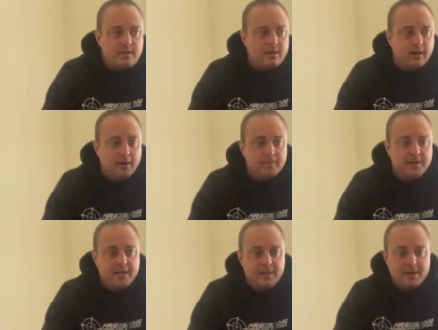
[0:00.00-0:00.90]

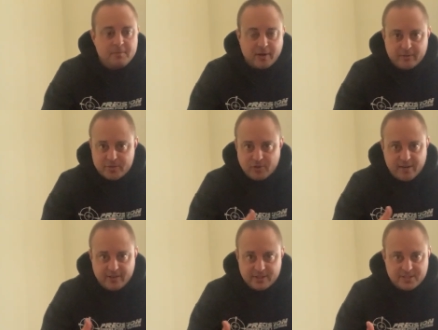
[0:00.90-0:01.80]
But I was
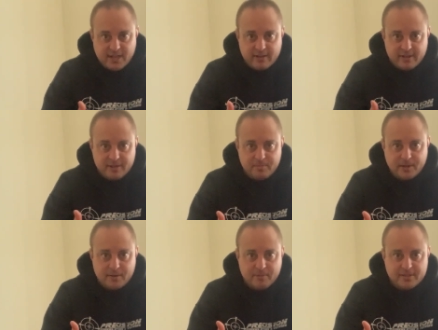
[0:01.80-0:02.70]
driving on Saturday to
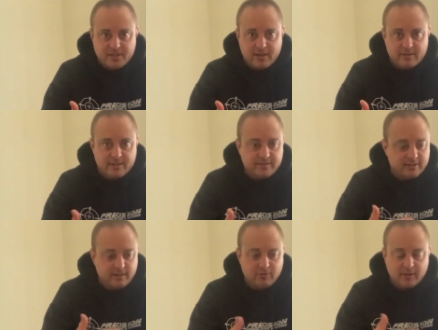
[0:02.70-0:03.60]
pick up my daughter, and
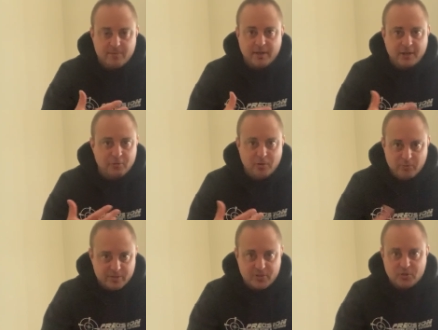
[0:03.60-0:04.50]
literally my elbow
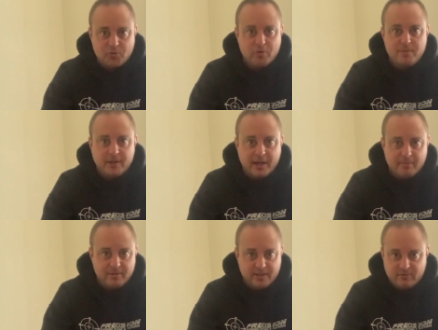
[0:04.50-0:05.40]
was screaming
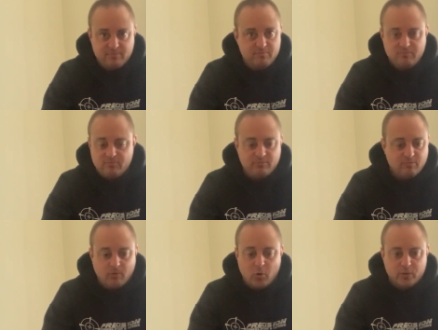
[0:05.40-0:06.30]
at me,
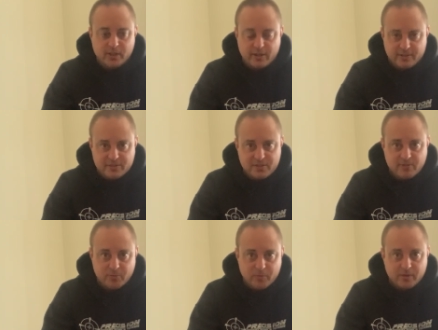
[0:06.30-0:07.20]
holding onto the
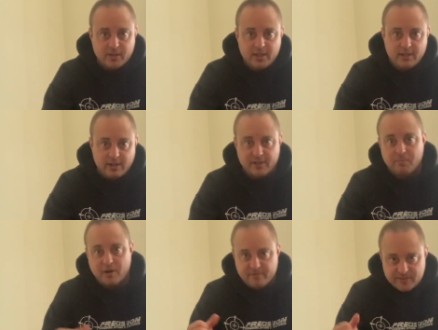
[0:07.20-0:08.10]
steering wheel. I think
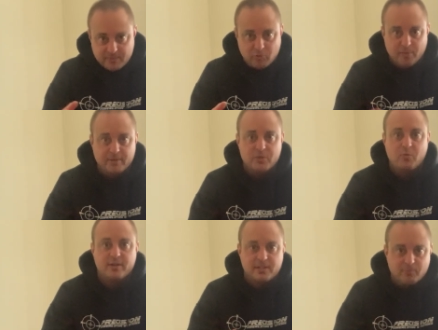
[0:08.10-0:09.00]
part of it is I'm gripping
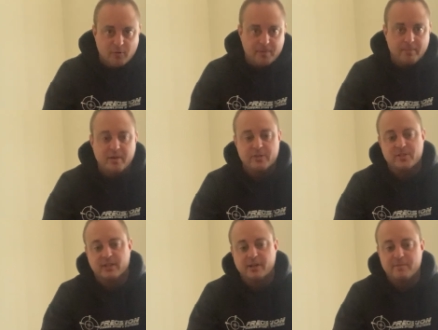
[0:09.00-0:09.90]
squats and I'm gripping bench.
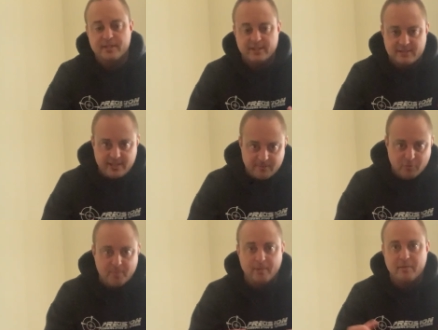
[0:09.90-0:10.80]
Then I come in the next day, I'm
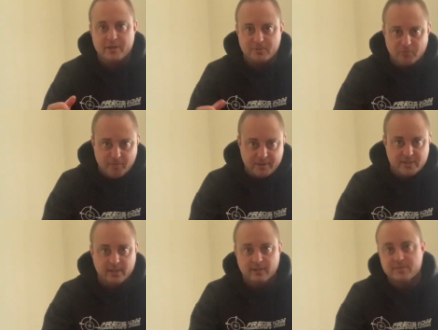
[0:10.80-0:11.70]
gripping bench, I'm gripping
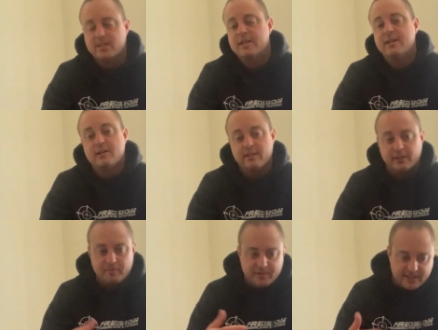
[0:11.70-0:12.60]
deadlifts. Then I
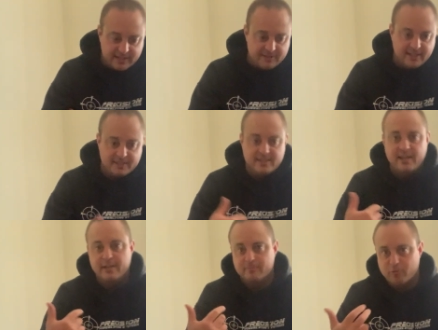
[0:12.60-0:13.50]
come in the next
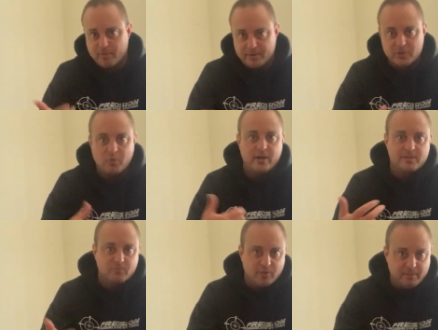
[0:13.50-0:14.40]
day, I'm gripping
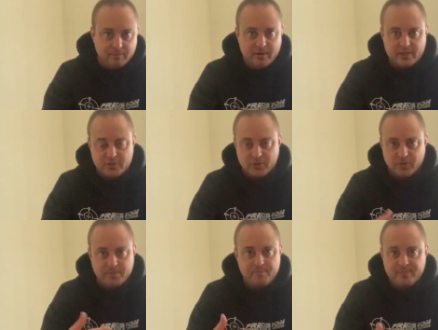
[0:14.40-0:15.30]
squats, I'm gripping bench.
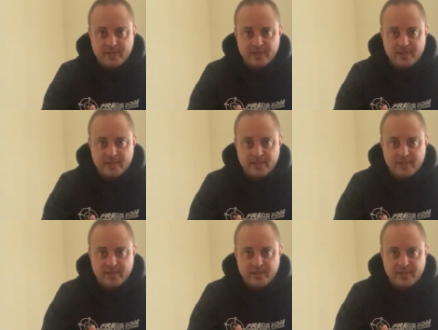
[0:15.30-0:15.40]
So